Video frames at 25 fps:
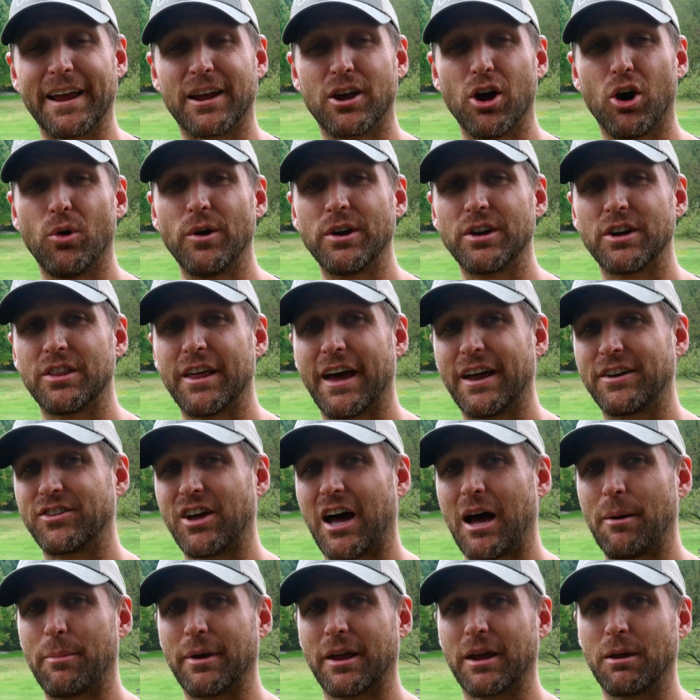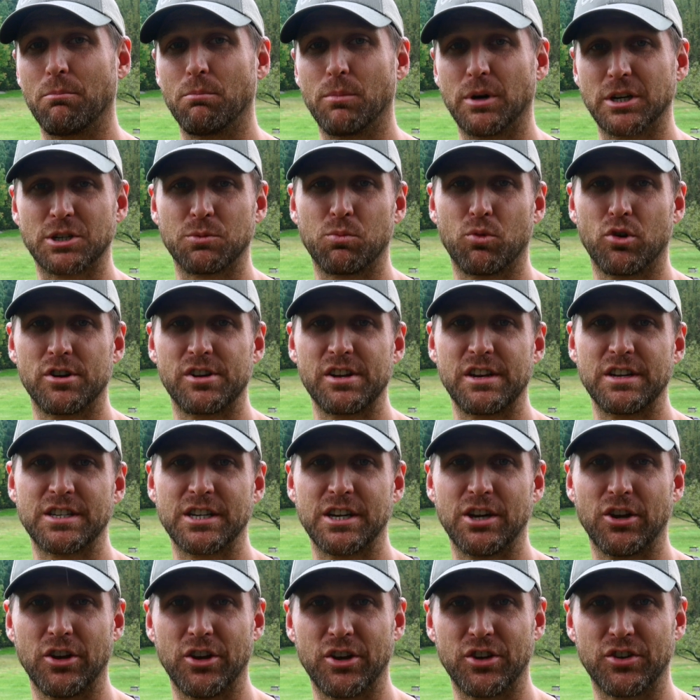go into that topic in much more
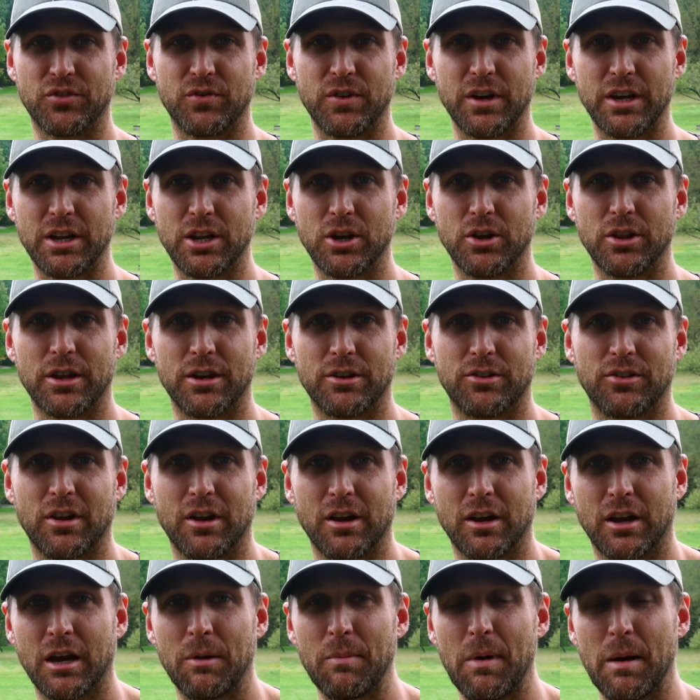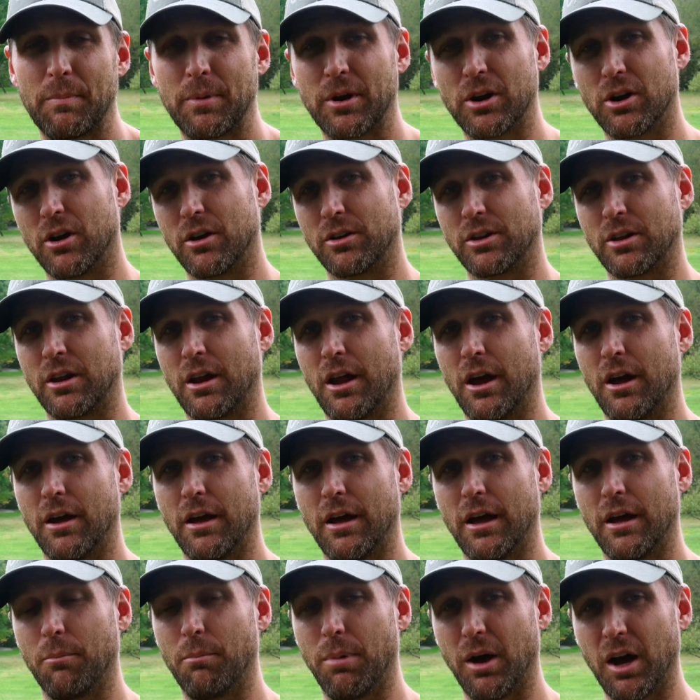detail in this video that's going to come up here at the
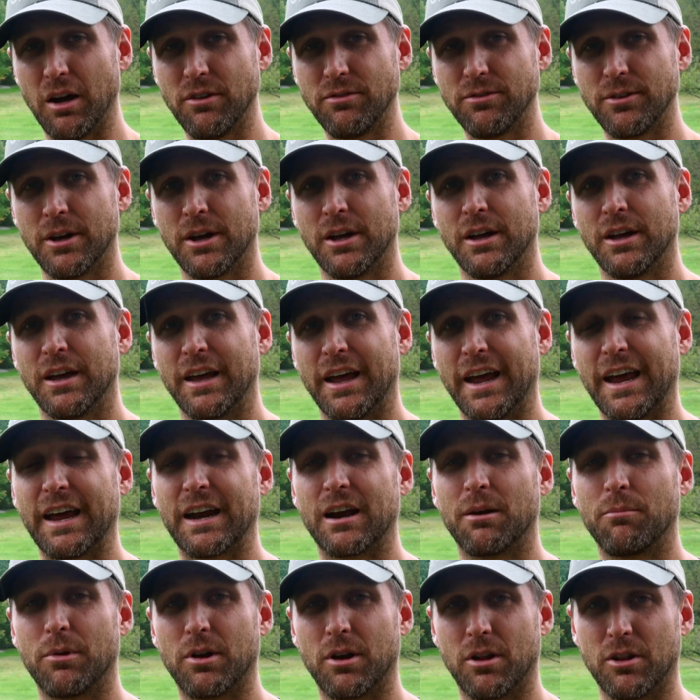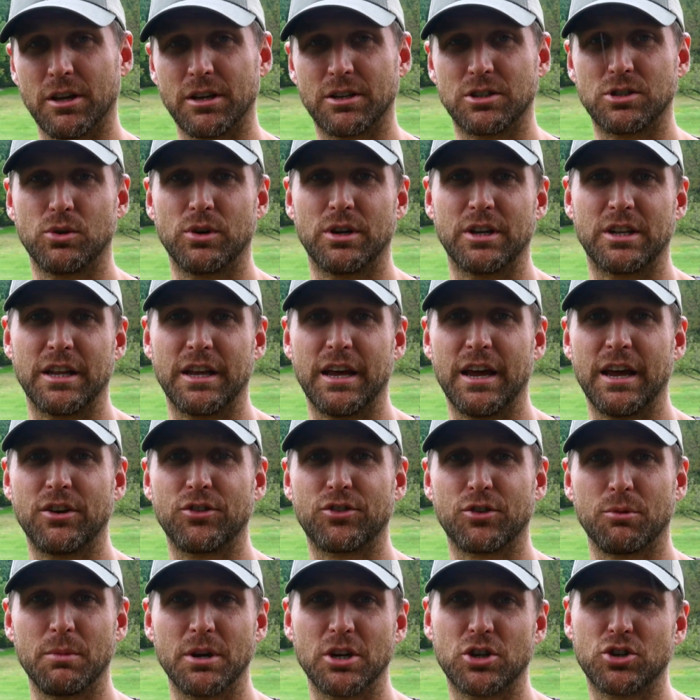above, and I'm going to link to it at the end,
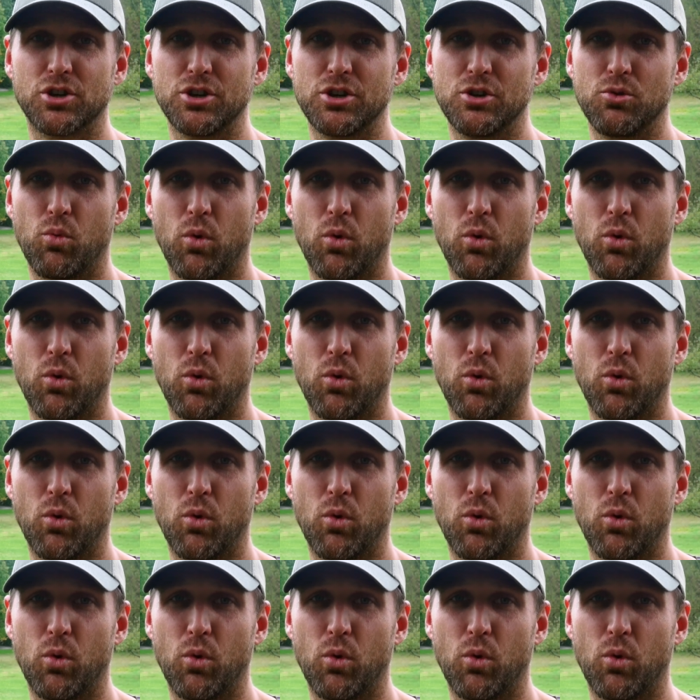so make sure you